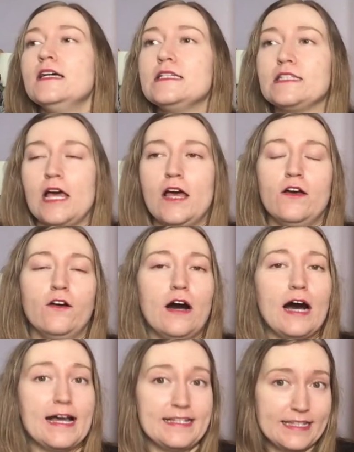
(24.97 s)
So
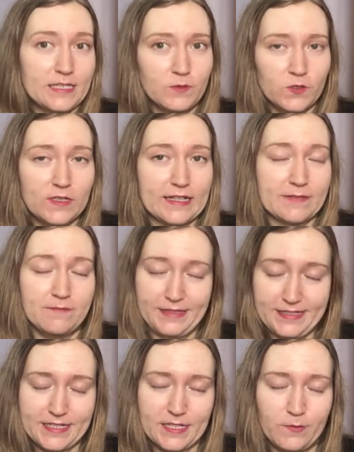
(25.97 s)
I did them all, I
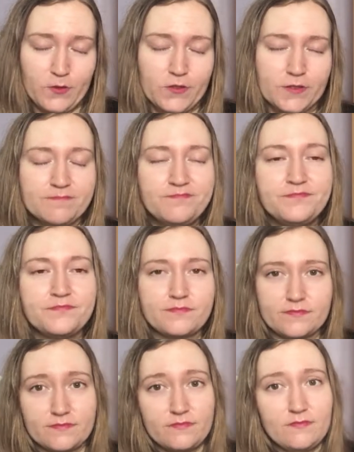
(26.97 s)
completed them all,
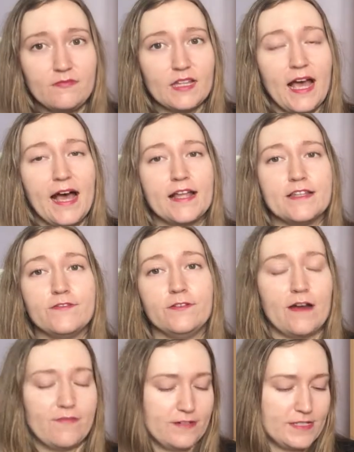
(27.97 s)
and for
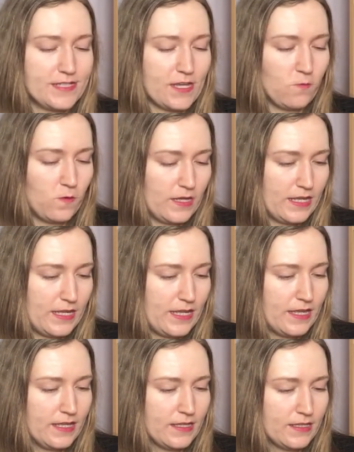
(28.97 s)
reference they
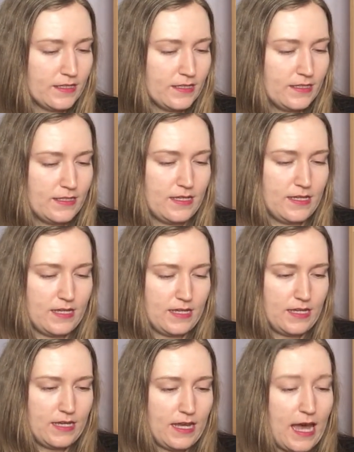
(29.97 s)
were
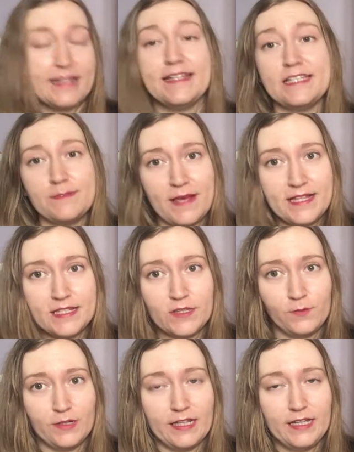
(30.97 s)
Anticipated
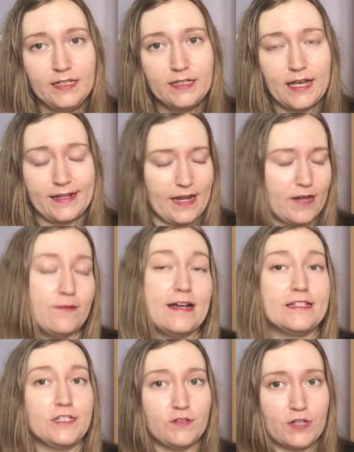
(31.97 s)
Thriller, and I
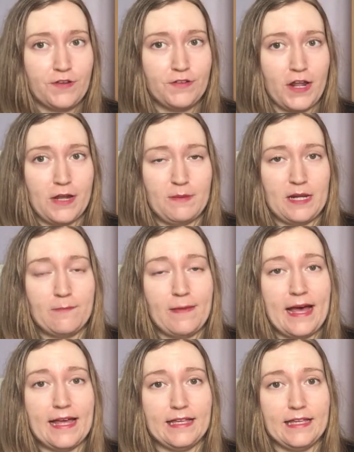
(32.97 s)
read You Don't Know Me
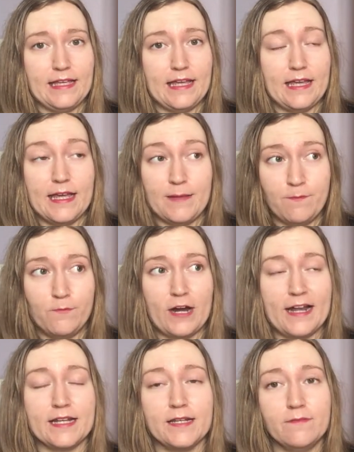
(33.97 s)
by
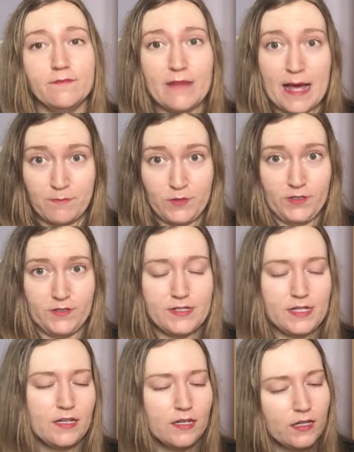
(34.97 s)
Imran Mahmood.